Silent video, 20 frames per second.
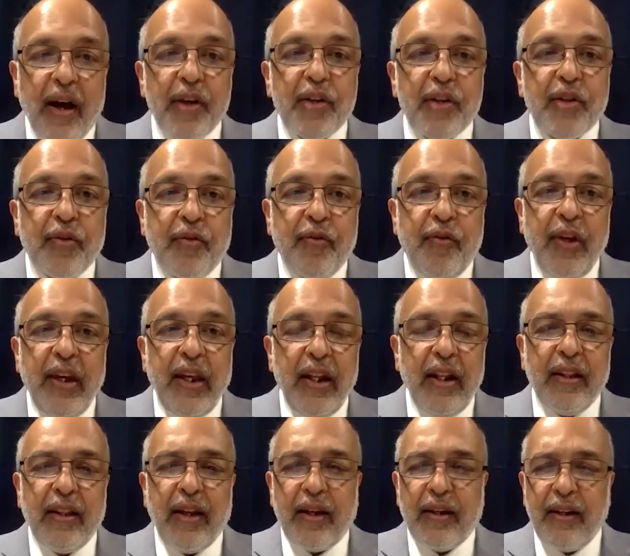us
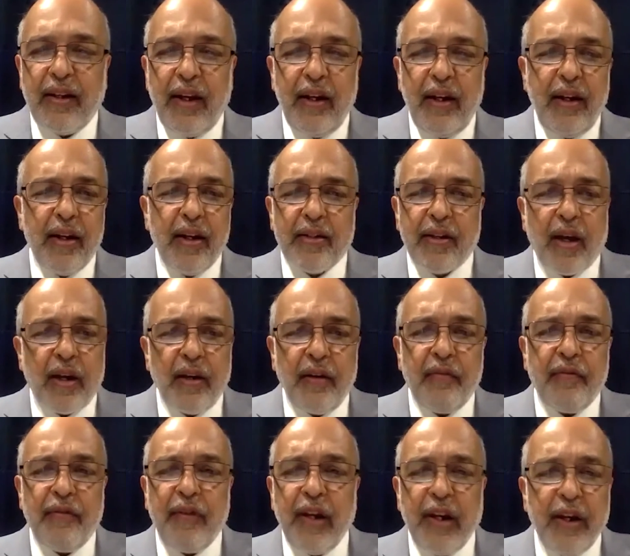feel that Indians are
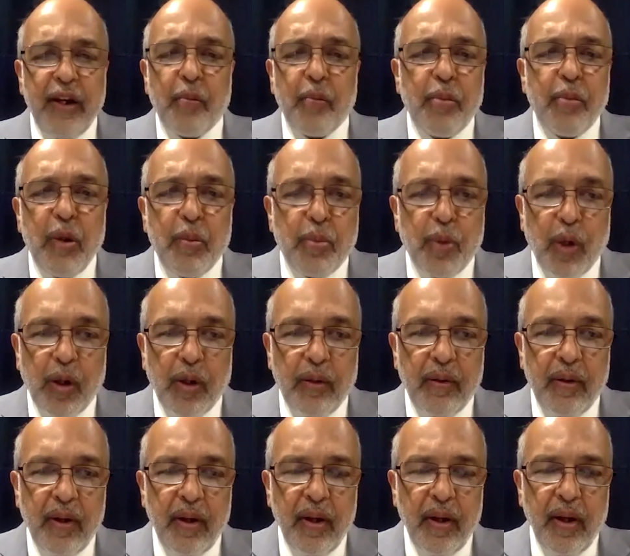inferior people.
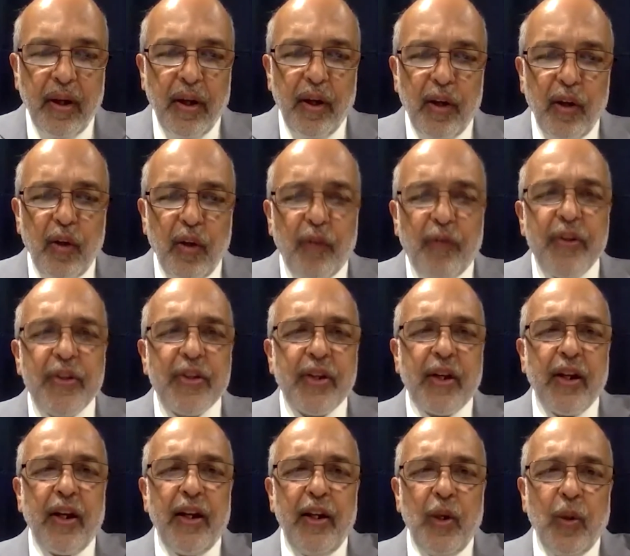You're
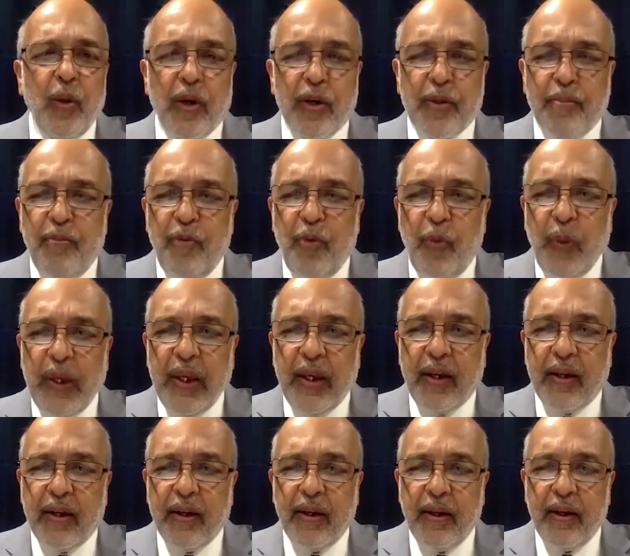physically, you are
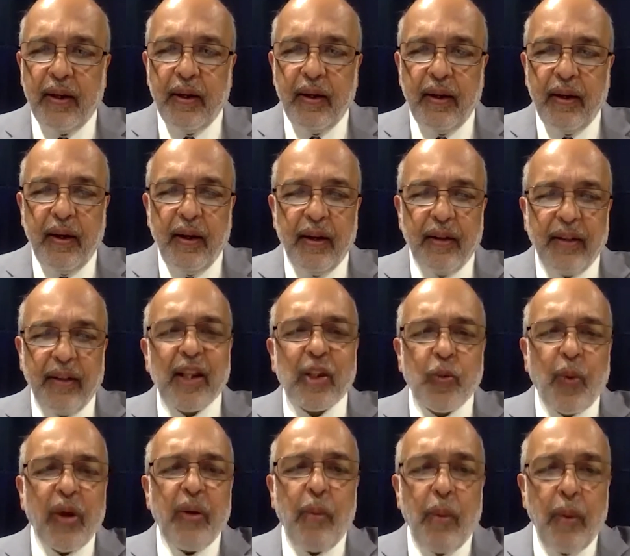weak. That's
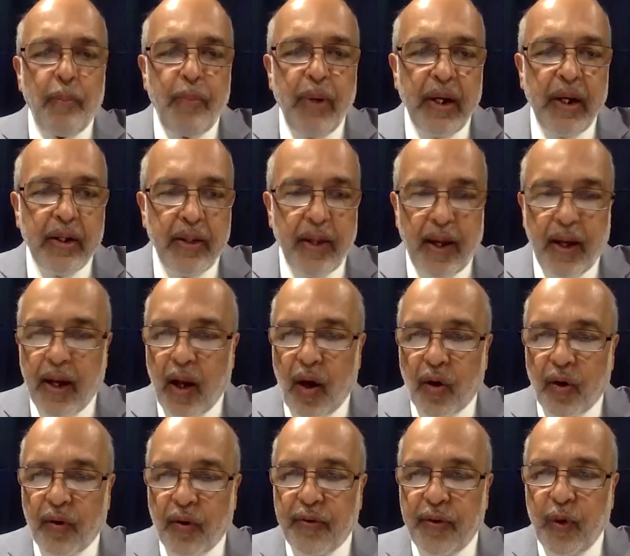why we beat the hell out
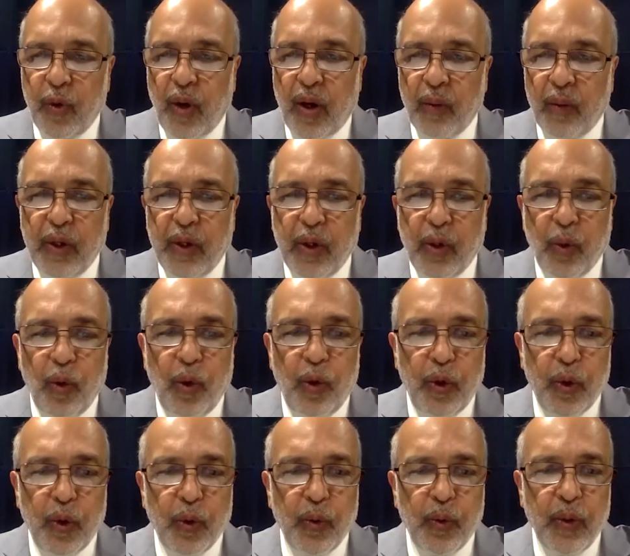of you and we ruled
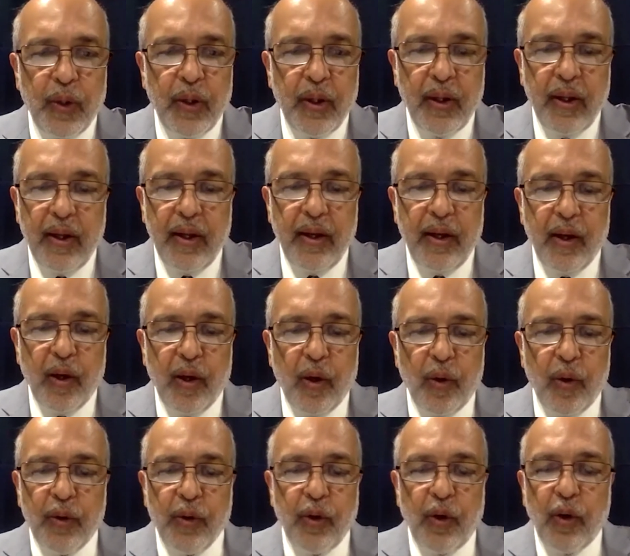you. You
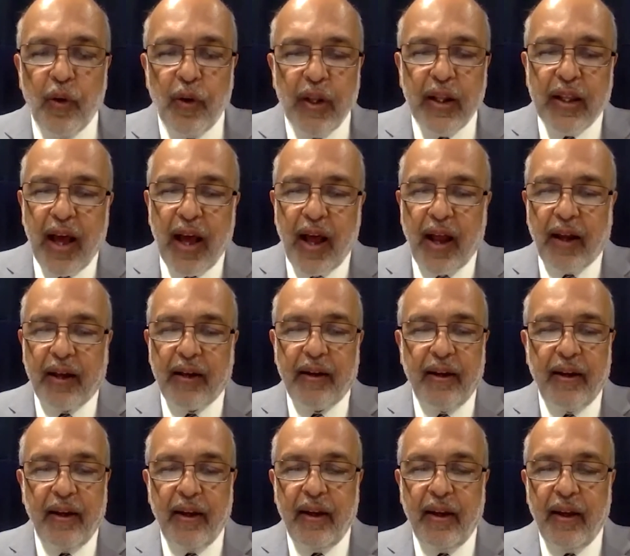know, not only that,
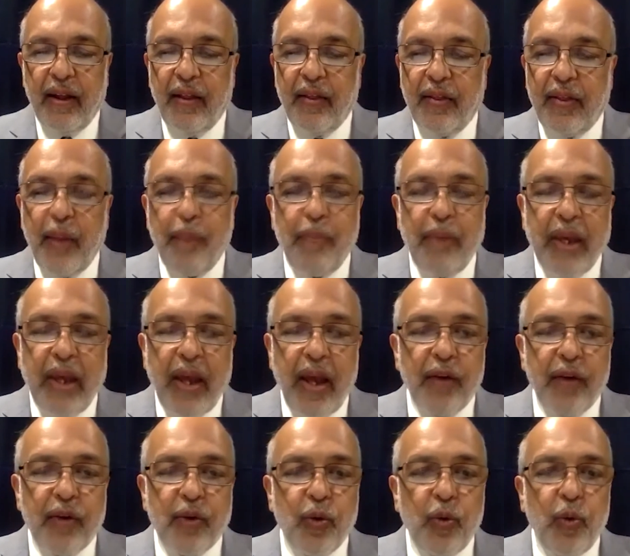they
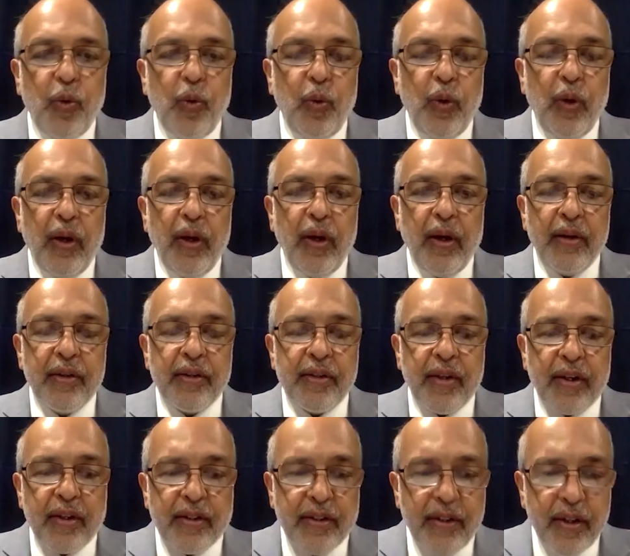began to
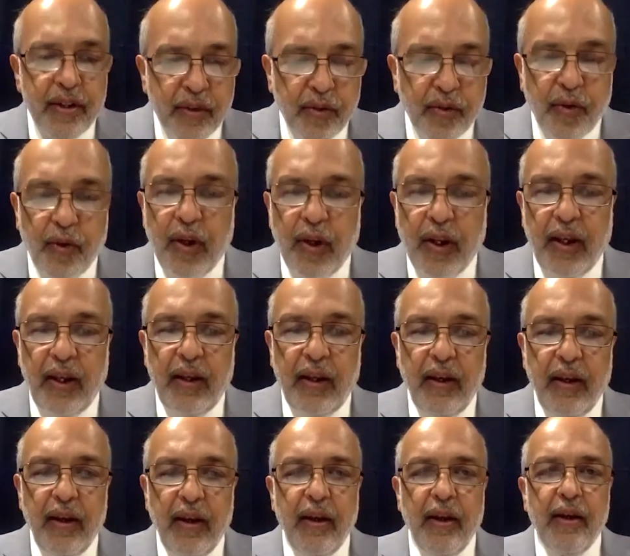successfully
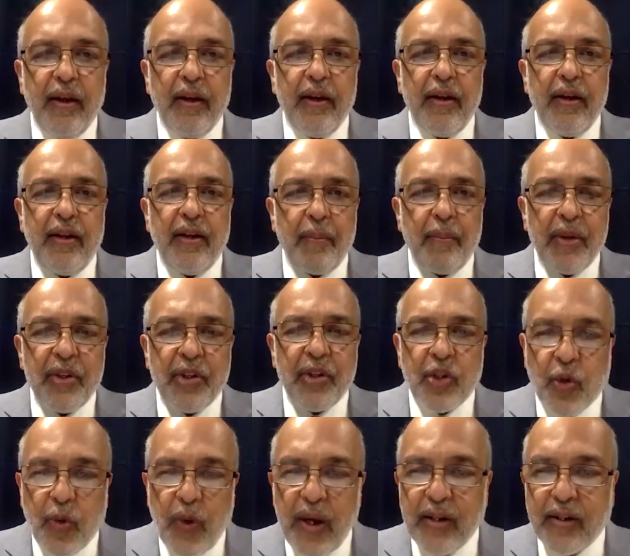
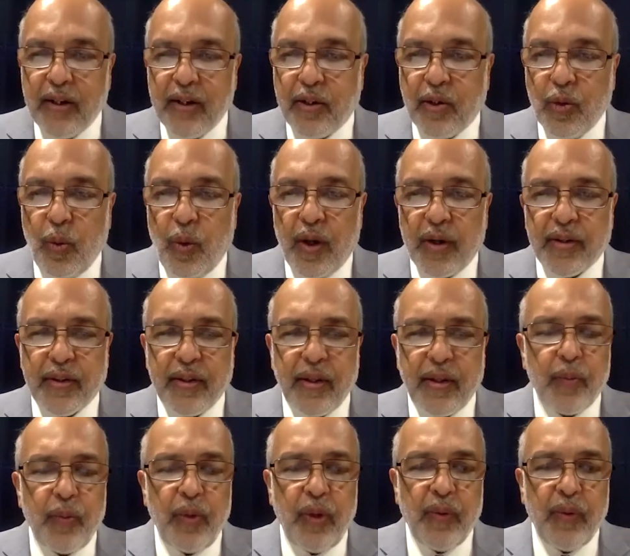demonstrate it to us that
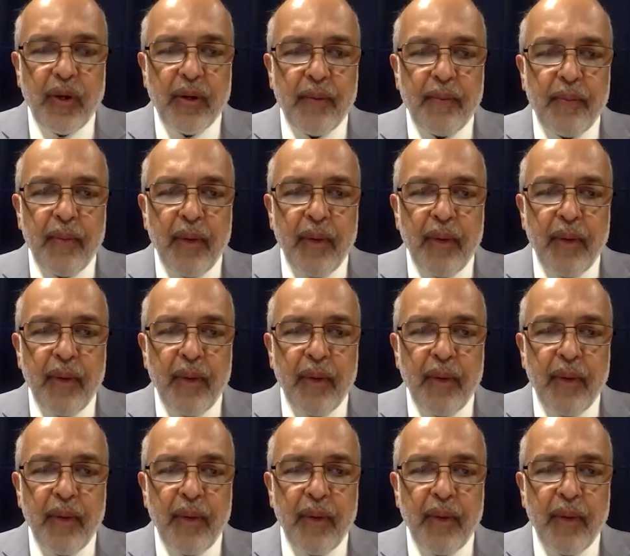we were